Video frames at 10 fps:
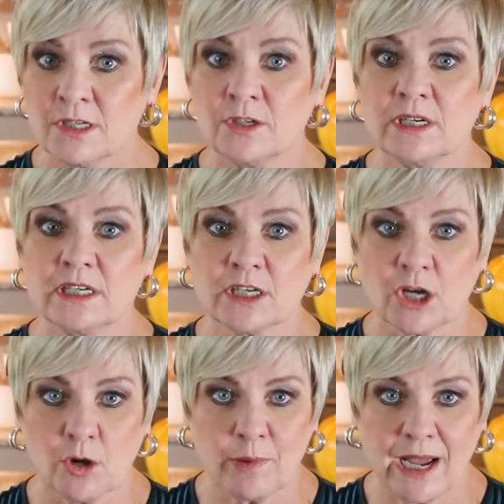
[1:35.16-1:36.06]
You need to
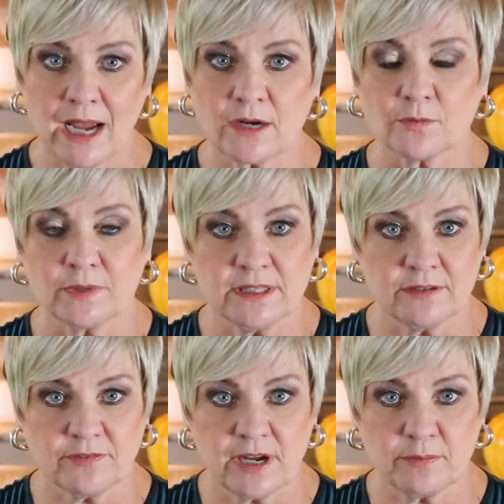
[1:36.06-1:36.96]
go back, read
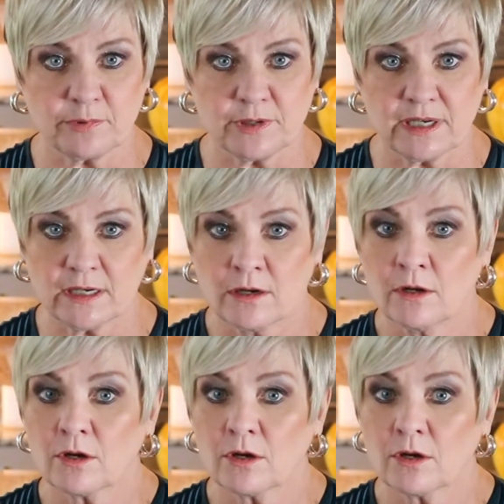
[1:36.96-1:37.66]
the fine print,